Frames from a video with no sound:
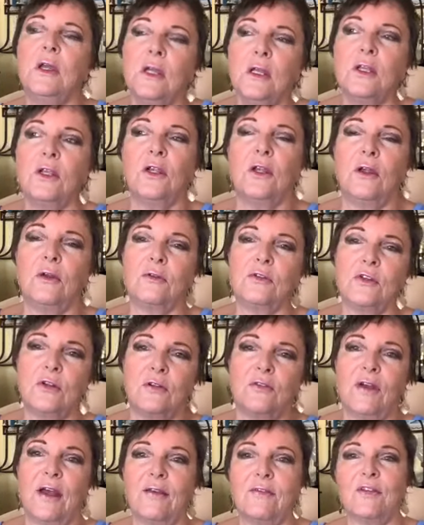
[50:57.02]
you know, sort of
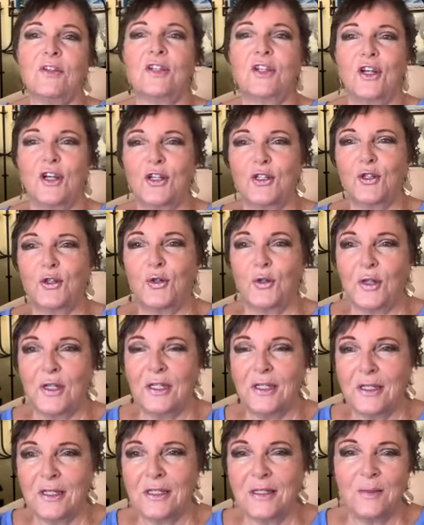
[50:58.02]
either start talking
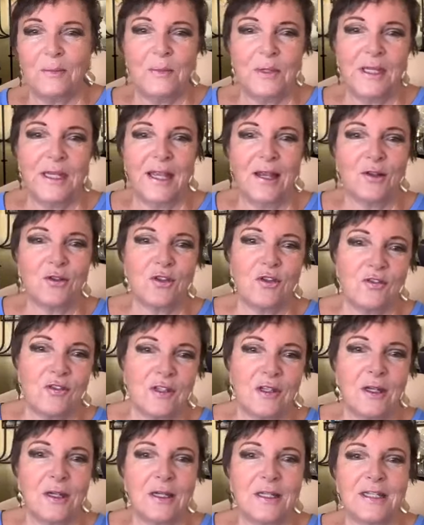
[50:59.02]
to somebody else at the
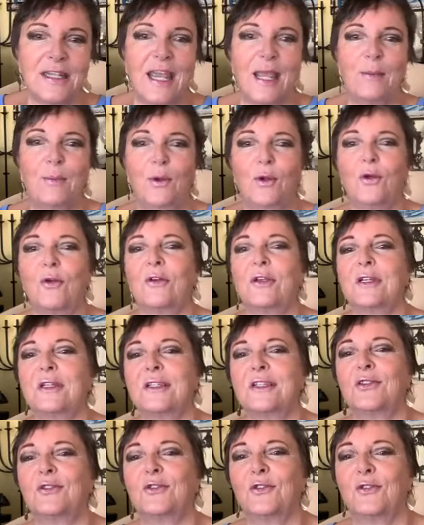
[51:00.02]
dinner table or it's
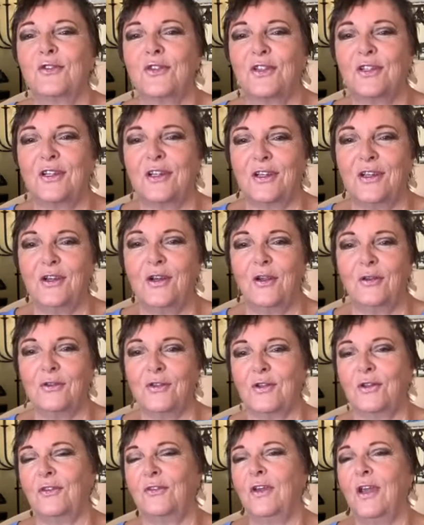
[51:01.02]
sort of, you know,
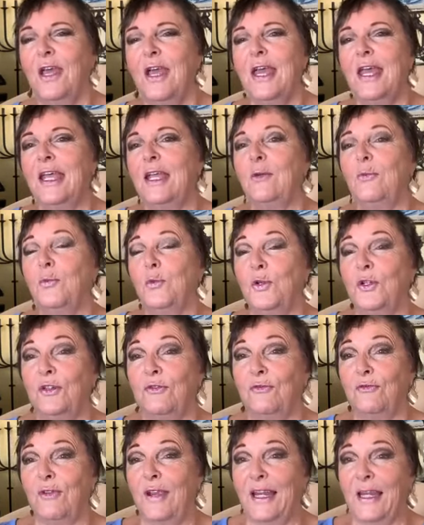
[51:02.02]
sort of, he wouldn't
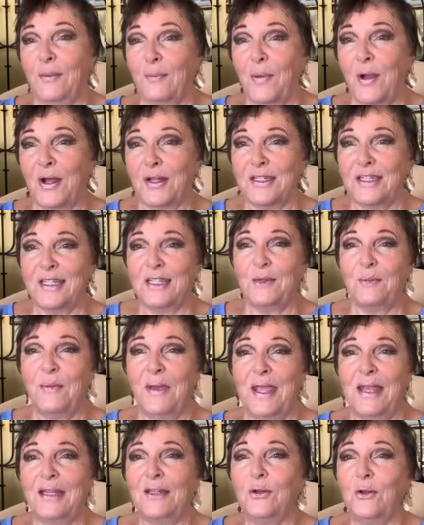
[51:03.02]
really
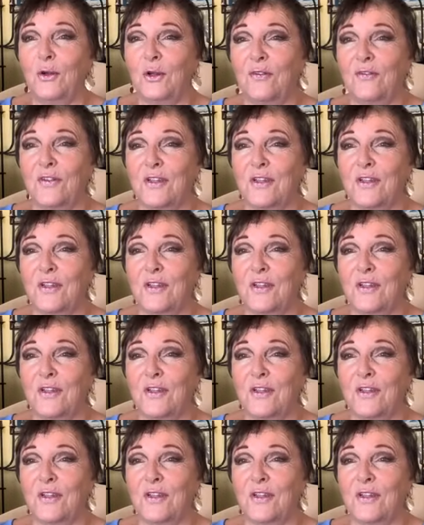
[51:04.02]
participate. And all of a